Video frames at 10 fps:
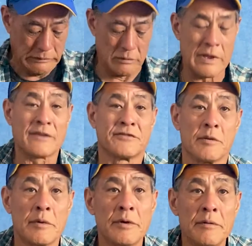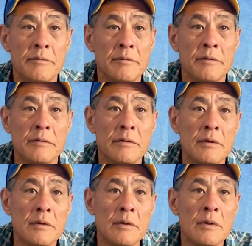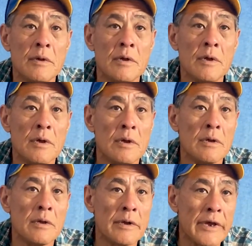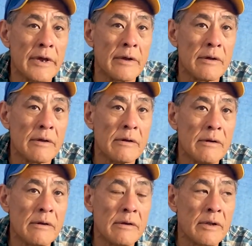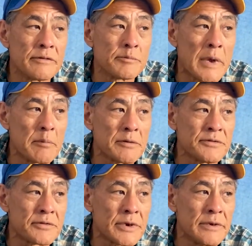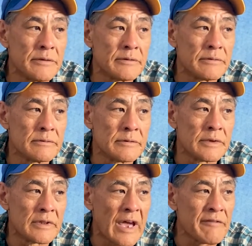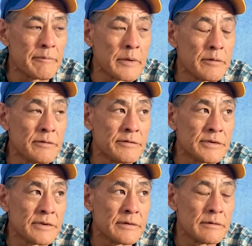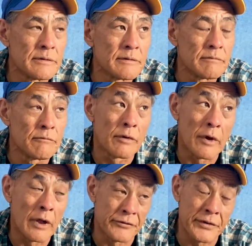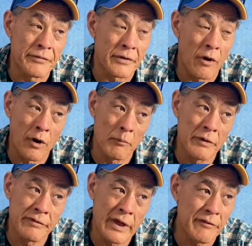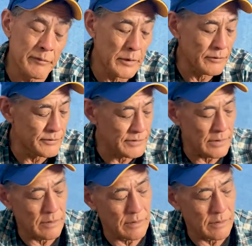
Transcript: Last summer. Okay. Yeah. And that was Maple Street and Life Moves. A different arm of Life Moves.